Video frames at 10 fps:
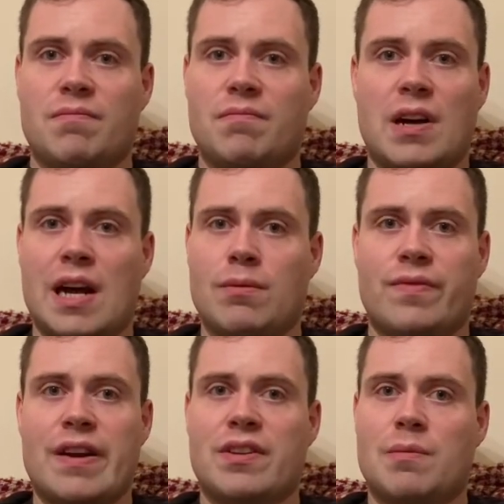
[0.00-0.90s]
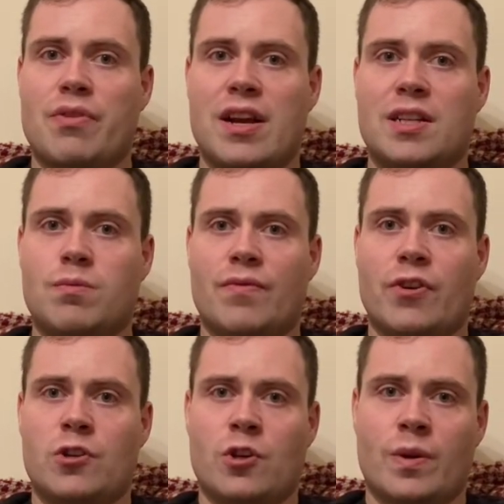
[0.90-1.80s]
I was very impressed with
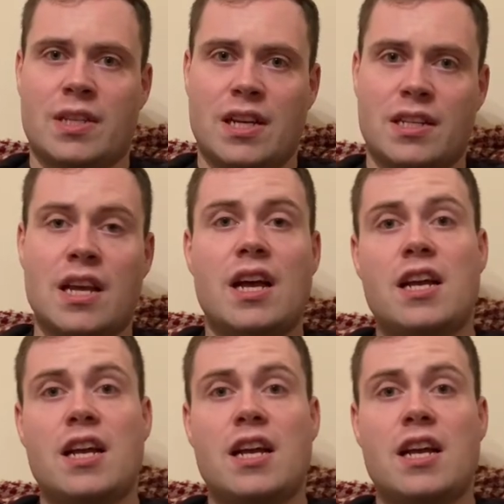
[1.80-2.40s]
Vergil Ortiz.